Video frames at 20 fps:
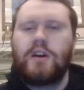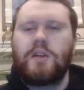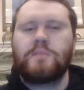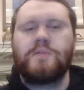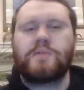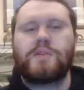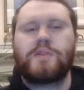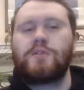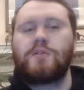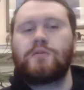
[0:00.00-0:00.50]

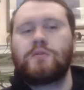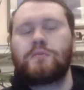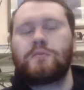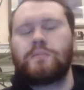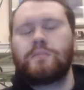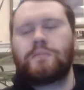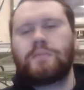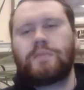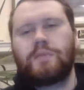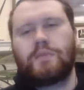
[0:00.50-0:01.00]
So,
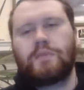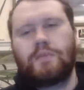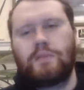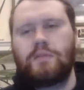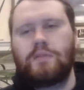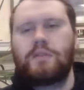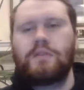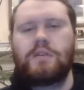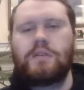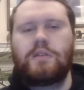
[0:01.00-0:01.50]

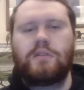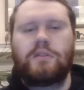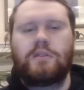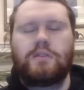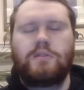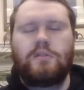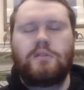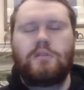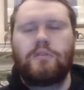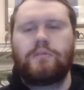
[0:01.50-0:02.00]

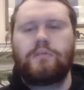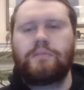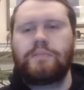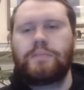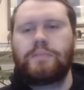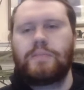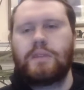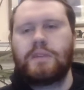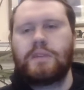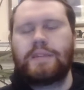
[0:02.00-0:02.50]
you know,
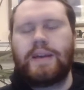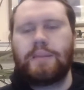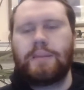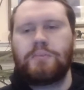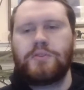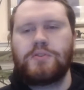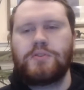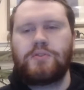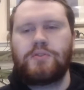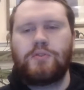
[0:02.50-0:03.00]
that
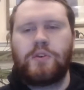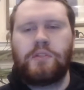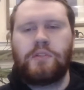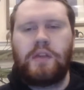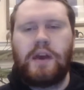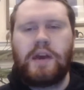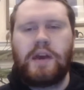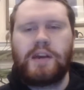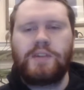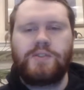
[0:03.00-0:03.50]
puts you on the
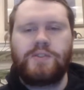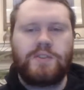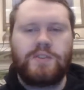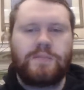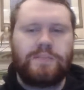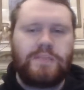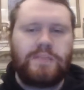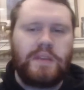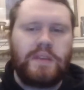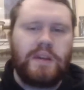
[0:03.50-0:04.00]
edge.
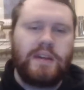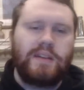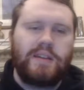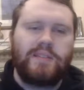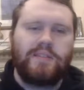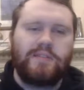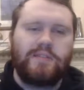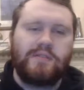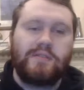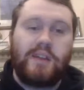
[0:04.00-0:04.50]

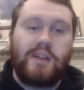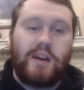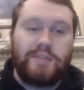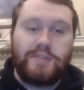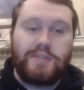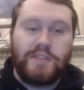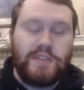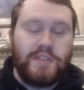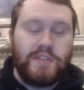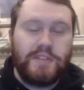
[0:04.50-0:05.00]
And
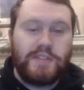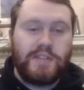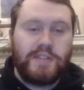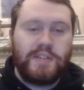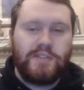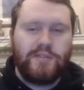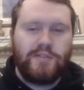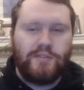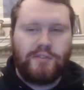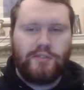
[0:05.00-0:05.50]
obviously these
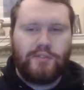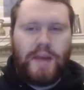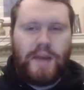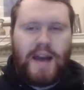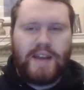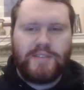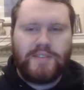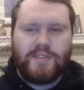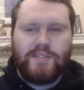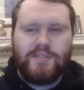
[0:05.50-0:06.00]
kids are little
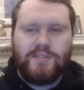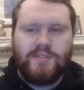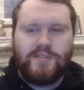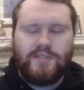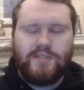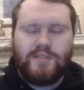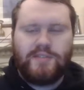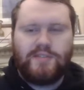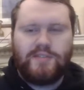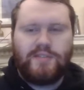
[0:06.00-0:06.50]

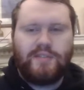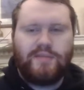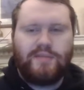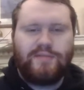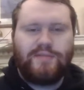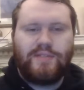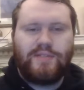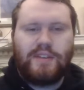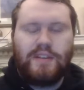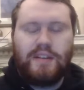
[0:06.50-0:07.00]
bastards,
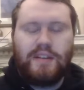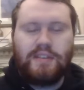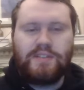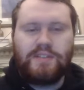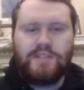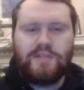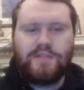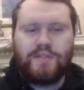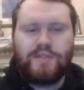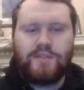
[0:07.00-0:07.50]
at
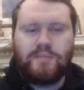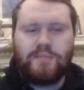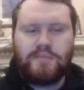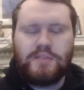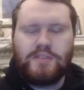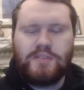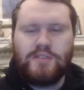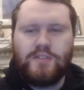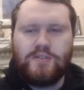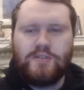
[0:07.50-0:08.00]
least from,
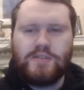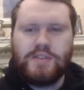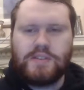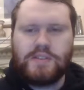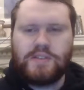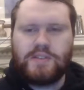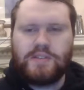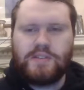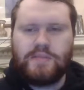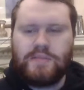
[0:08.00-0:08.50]
you know,
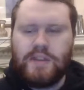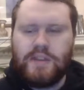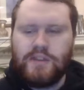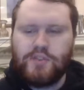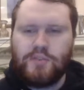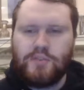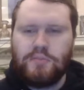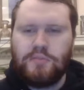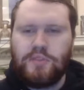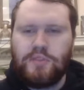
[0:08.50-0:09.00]
this
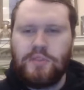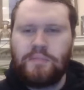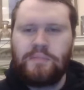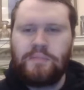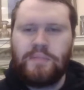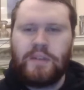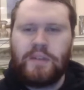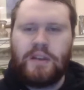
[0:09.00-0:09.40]
entry point.